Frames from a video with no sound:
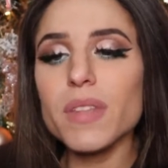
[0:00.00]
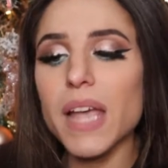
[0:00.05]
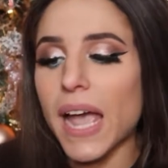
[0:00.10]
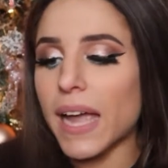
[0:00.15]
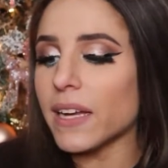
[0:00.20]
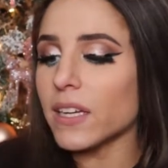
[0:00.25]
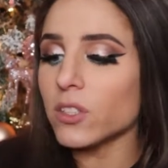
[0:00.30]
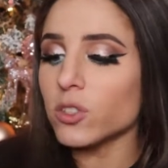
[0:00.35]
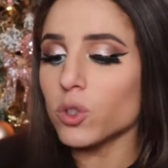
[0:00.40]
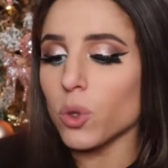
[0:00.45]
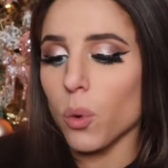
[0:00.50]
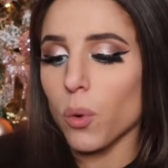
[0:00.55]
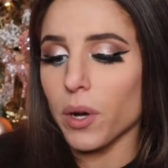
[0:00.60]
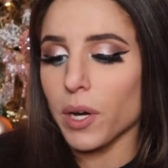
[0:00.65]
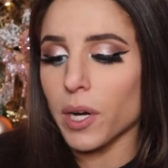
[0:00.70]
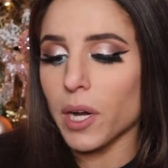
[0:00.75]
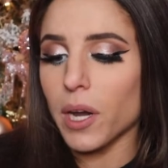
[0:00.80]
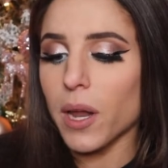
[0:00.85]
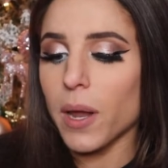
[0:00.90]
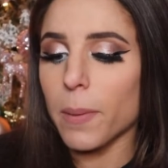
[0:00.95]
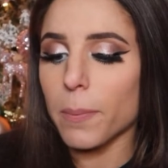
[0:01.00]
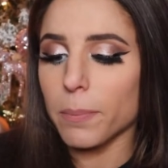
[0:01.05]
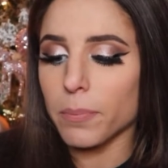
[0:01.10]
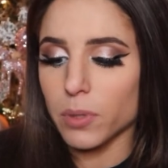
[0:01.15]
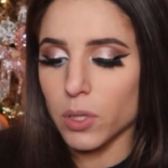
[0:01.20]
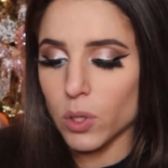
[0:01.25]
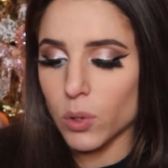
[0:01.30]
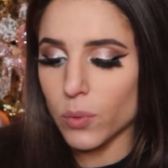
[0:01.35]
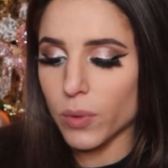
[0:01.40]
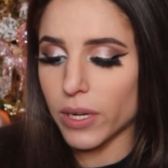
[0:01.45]
I adore
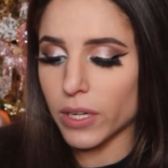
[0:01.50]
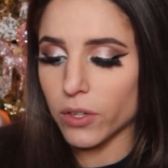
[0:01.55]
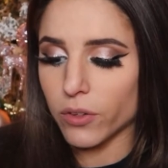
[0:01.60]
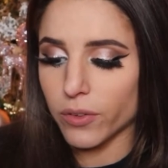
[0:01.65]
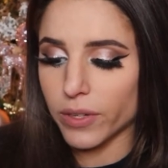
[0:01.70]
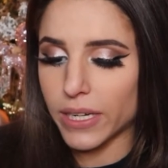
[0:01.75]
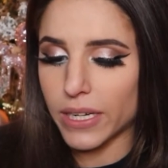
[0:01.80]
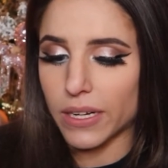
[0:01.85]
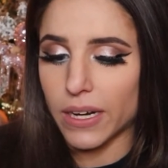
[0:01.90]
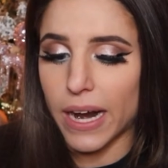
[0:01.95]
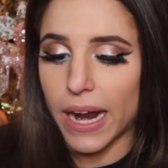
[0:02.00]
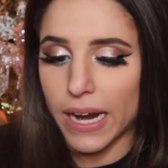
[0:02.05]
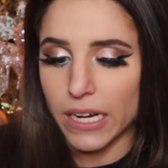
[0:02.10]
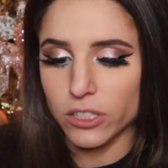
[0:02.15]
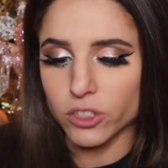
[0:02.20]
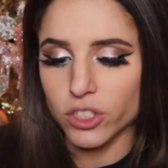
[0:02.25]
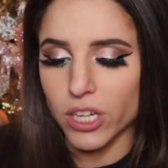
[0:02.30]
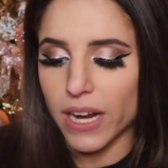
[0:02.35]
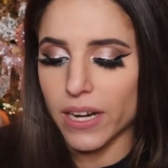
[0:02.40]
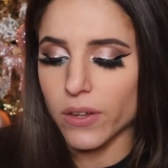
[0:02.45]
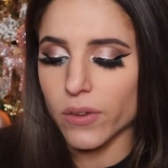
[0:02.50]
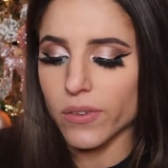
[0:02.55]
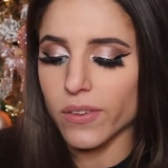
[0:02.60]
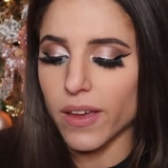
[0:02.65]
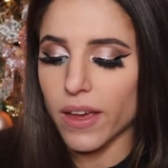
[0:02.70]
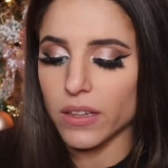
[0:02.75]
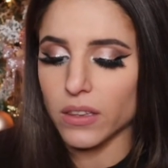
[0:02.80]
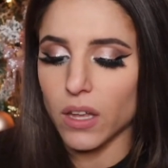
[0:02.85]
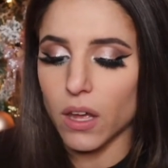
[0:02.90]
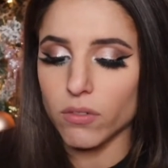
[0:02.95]
blue and green eyeshadows.
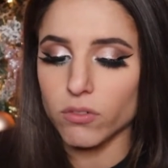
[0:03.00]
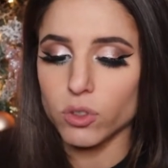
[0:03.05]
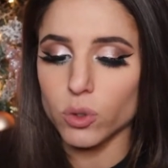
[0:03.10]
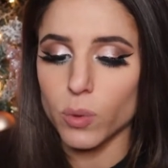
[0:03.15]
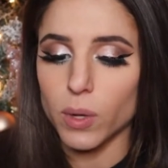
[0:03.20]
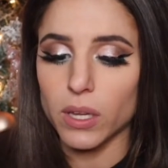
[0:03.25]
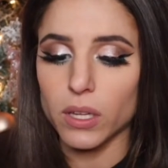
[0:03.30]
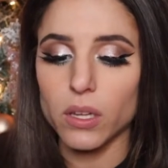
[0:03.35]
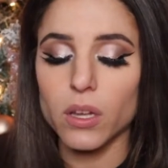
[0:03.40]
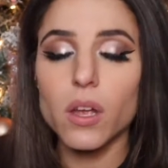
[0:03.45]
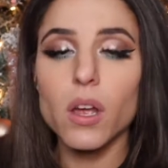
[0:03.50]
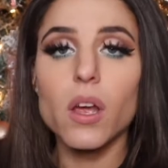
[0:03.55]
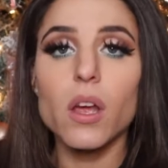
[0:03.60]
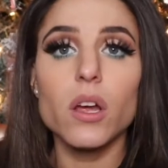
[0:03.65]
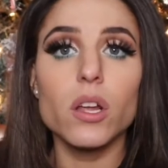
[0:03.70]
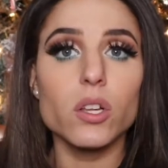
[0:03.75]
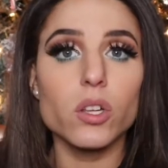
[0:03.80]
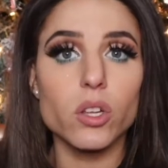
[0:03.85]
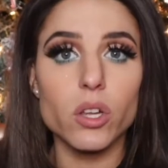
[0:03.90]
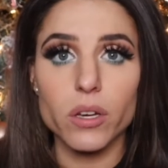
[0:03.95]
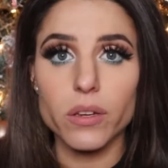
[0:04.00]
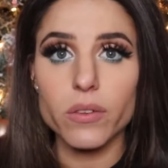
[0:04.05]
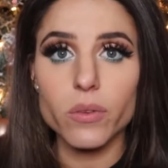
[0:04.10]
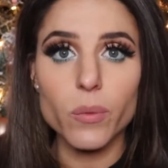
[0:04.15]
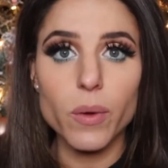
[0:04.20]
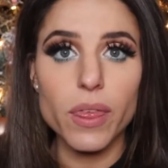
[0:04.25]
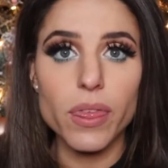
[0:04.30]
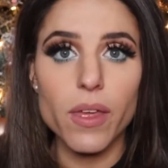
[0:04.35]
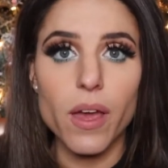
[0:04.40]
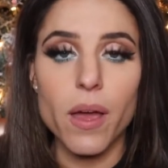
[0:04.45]
I love doing looks
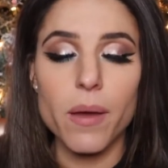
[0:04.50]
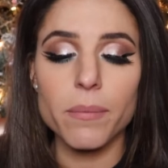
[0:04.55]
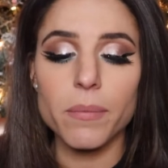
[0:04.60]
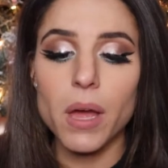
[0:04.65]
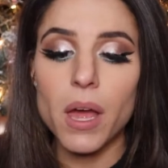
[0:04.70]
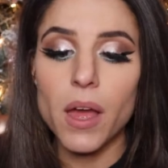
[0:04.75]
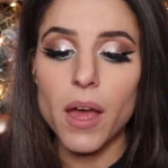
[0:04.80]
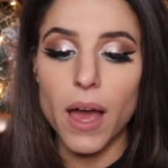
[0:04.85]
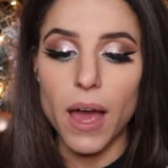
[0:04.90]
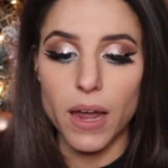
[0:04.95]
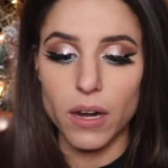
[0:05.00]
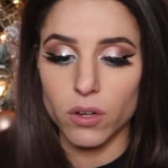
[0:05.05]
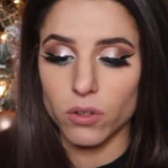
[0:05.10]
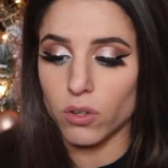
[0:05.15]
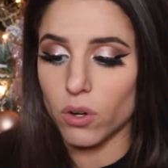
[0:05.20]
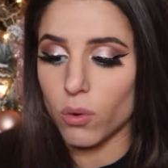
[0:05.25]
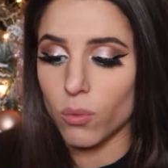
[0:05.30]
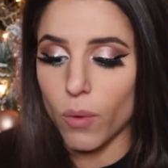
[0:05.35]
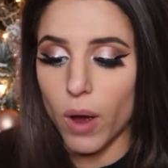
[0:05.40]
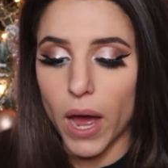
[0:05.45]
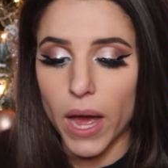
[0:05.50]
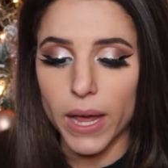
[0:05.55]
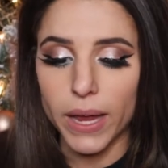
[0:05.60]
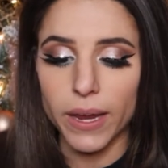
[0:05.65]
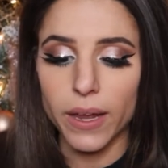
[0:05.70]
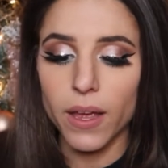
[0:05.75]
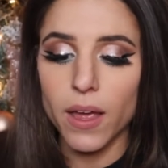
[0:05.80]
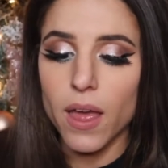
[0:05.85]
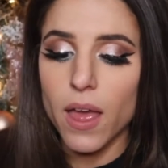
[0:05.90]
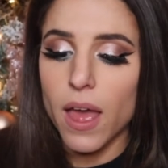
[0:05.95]
with them. I don't know
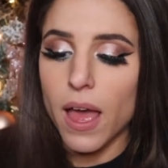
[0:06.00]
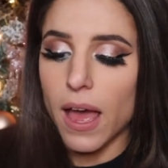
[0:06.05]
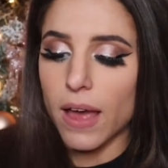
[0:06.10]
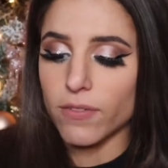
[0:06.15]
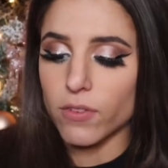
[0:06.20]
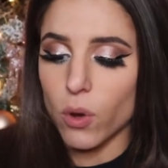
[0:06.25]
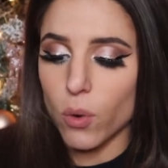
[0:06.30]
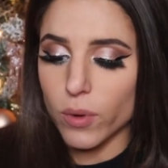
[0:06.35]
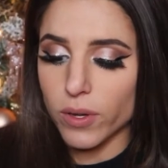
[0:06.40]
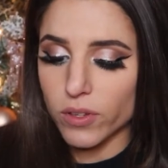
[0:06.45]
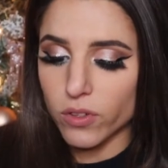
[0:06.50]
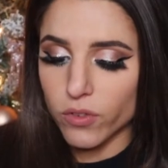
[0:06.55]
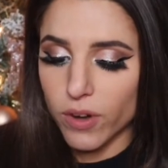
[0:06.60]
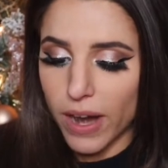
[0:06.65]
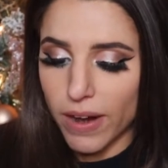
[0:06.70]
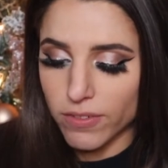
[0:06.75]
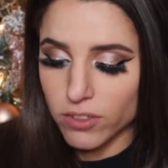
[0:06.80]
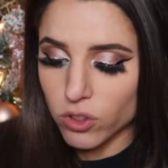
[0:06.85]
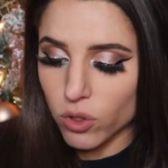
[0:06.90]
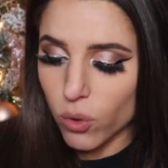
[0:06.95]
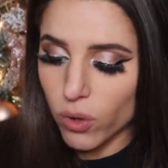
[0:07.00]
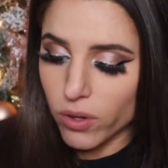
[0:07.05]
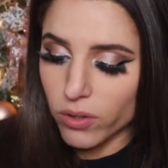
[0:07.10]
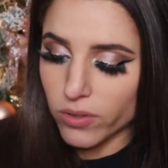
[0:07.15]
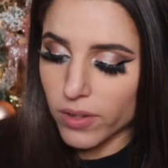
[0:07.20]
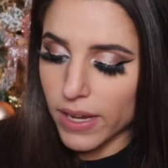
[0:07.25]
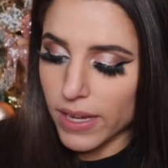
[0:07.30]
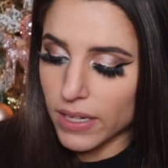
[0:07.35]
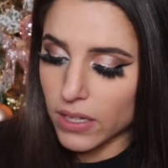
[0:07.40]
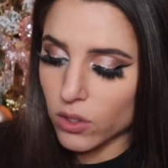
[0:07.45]
why. I've always
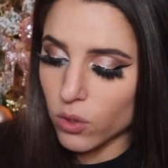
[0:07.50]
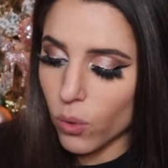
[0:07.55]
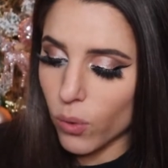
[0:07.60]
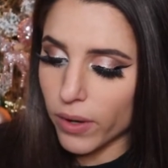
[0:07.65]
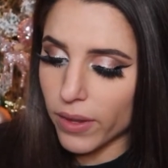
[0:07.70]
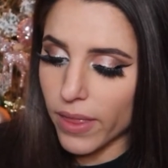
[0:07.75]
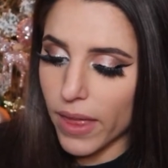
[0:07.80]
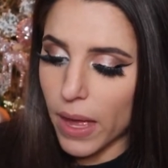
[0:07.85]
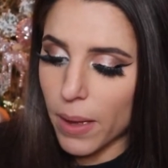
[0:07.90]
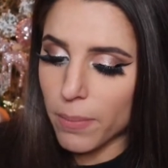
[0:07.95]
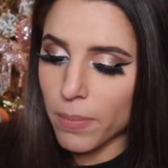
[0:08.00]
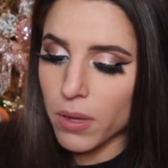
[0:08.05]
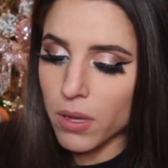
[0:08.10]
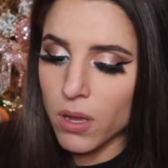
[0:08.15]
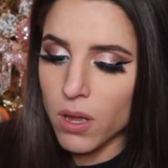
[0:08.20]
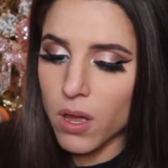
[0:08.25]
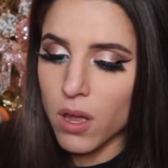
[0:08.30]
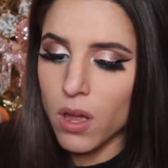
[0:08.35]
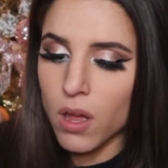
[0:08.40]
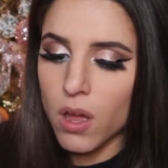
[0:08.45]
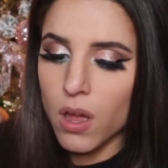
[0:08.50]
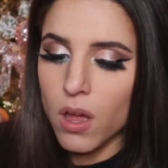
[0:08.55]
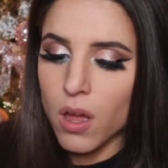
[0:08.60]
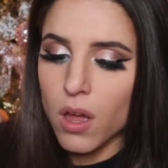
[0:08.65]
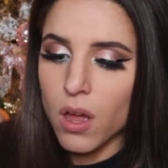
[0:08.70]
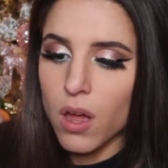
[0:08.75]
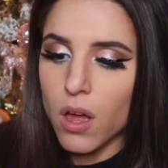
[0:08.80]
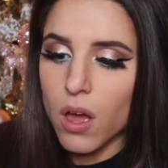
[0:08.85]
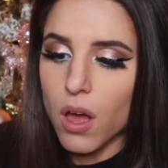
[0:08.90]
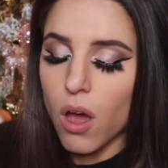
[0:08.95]
gravitated toward them.
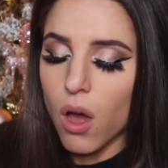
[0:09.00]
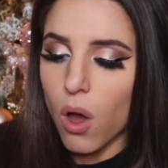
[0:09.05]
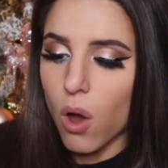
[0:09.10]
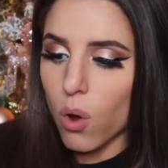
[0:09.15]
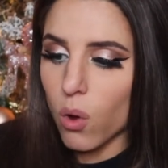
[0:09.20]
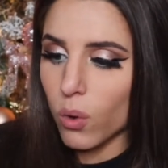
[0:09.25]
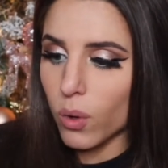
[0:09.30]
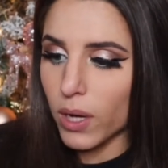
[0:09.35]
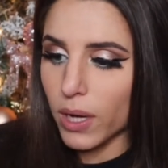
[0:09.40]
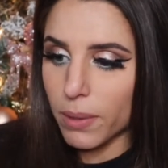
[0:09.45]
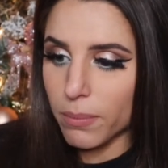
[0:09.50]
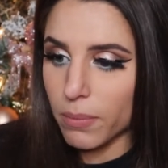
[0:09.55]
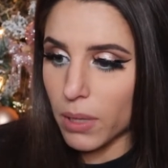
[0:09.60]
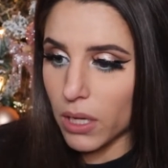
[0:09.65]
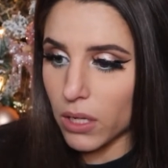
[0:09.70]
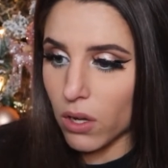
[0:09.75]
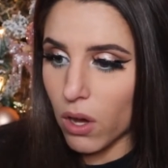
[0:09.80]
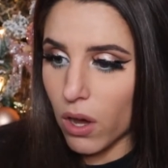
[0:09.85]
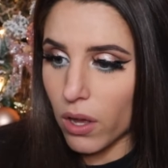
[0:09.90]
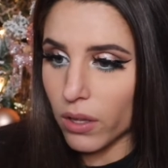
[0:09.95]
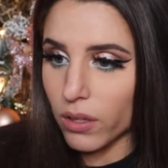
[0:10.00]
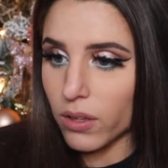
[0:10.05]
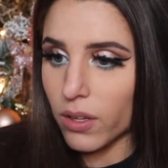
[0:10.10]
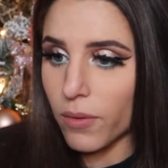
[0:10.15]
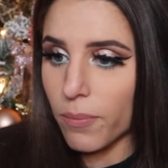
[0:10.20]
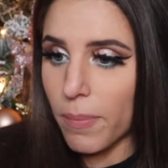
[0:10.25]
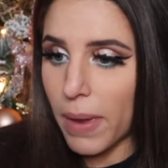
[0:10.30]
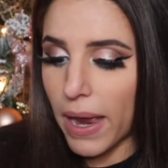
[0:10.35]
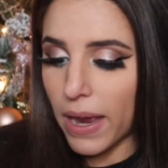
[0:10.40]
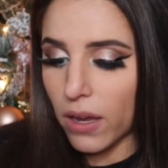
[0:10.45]
Oh my God,
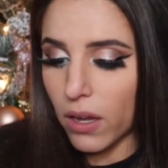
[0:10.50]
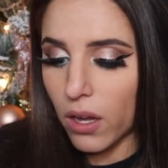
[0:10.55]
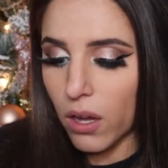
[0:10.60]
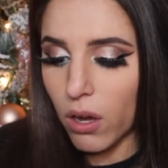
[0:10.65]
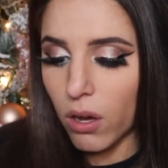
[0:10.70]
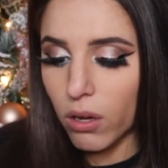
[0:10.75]
the matte.